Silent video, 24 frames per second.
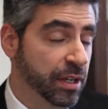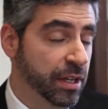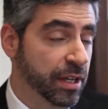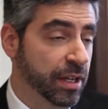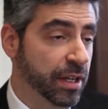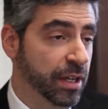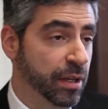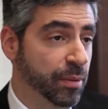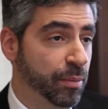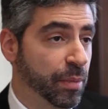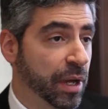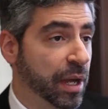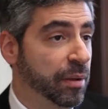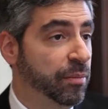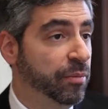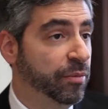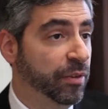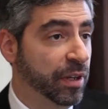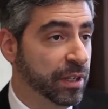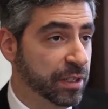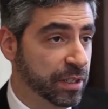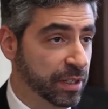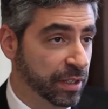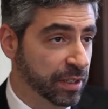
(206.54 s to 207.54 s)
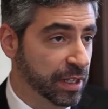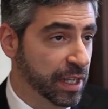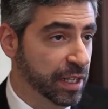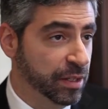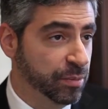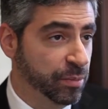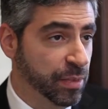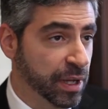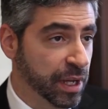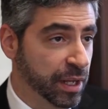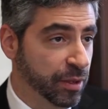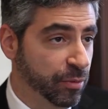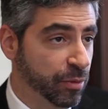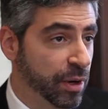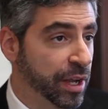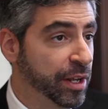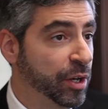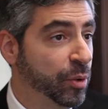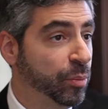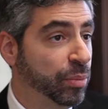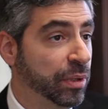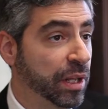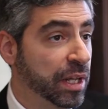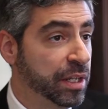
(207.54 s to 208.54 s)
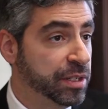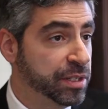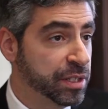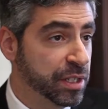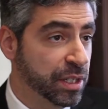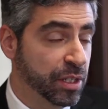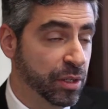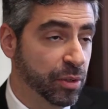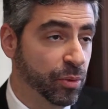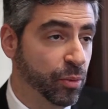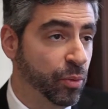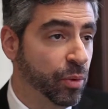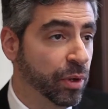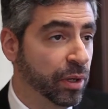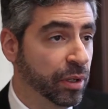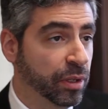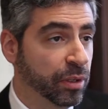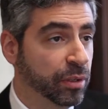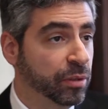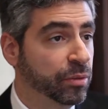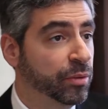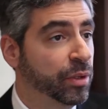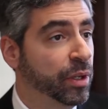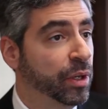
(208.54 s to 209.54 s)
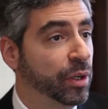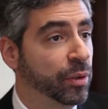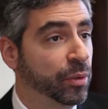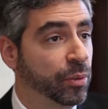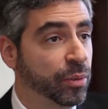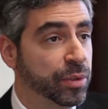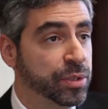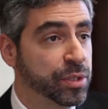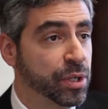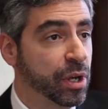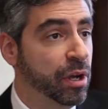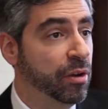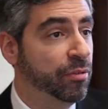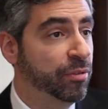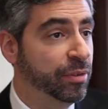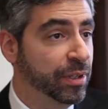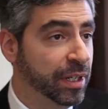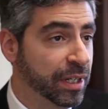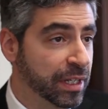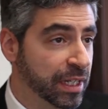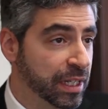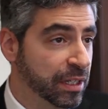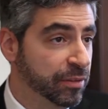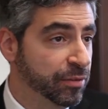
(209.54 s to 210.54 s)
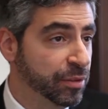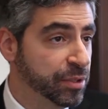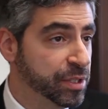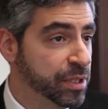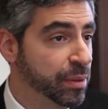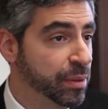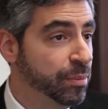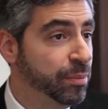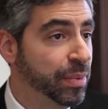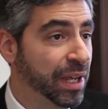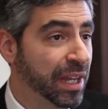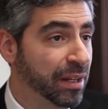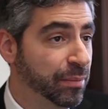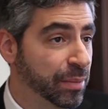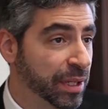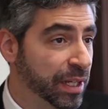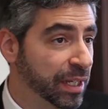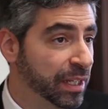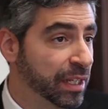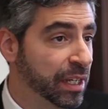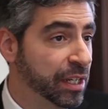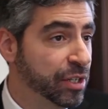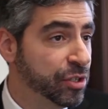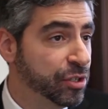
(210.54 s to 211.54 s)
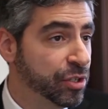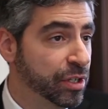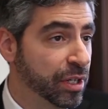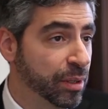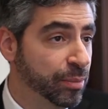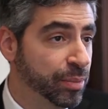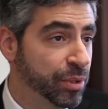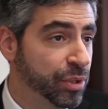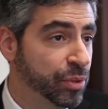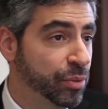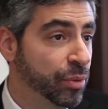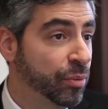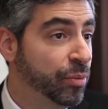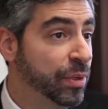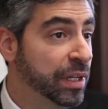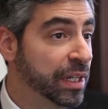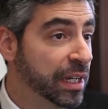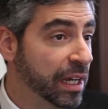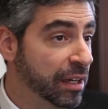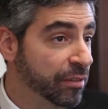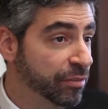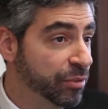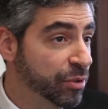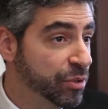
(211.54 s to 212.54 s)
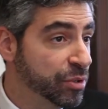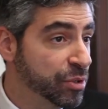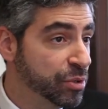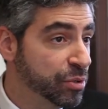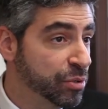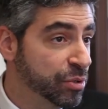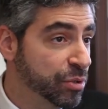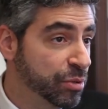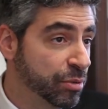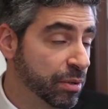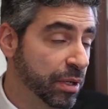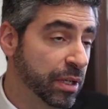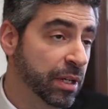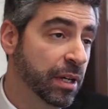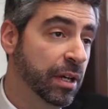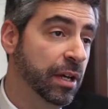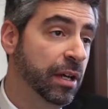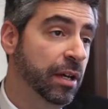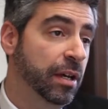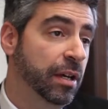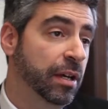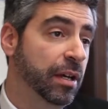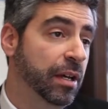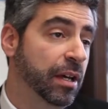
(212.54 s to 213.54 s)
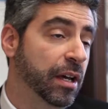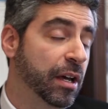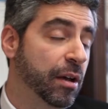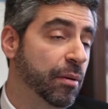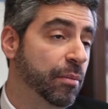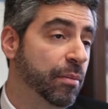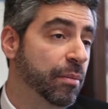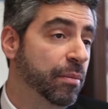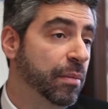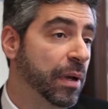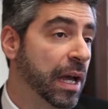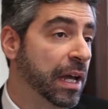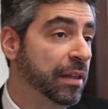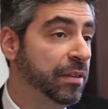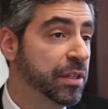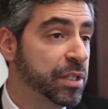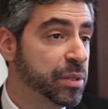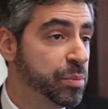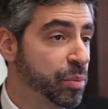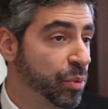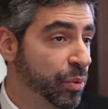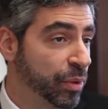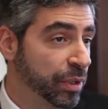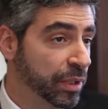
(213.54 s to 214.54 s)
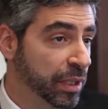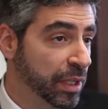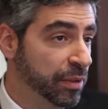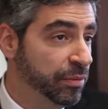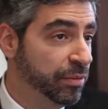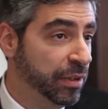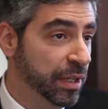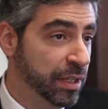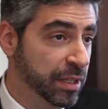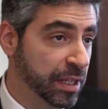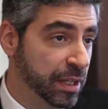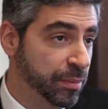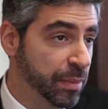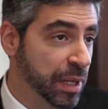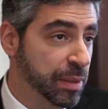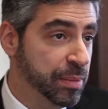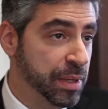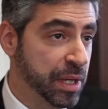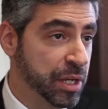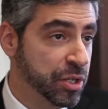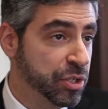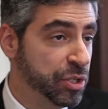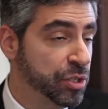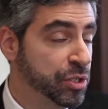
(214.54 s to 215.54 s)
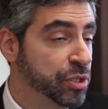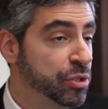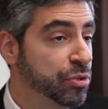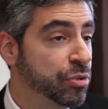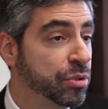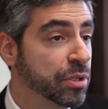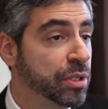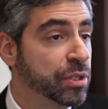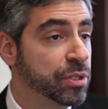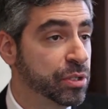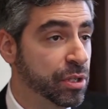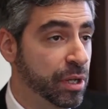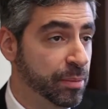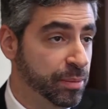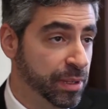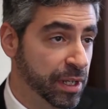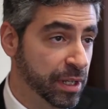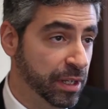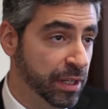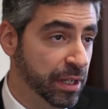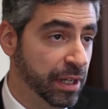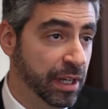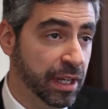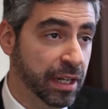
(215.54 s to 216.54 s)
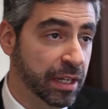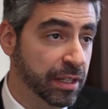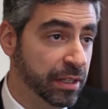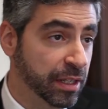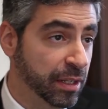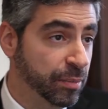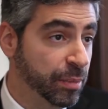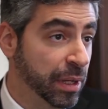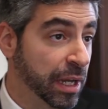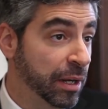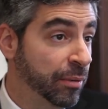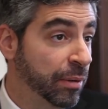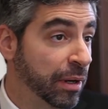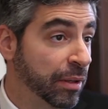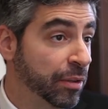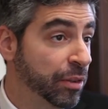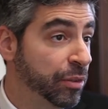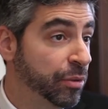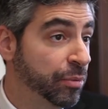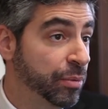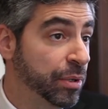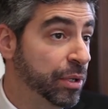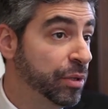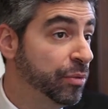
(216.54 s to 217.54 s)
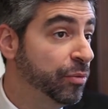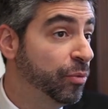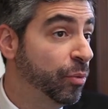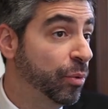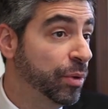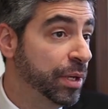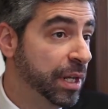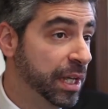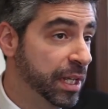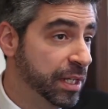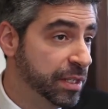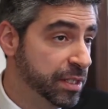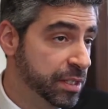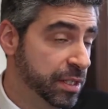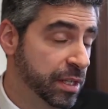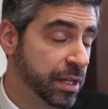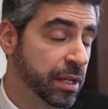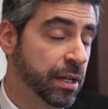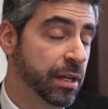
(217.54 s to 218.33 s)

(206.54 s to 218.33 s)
I'm finding that my rhinoplasty, where there was often a need for some pain medication up to a week after surgery, at this point I find that my patients usually stop taking anything by around 3 to 4 days.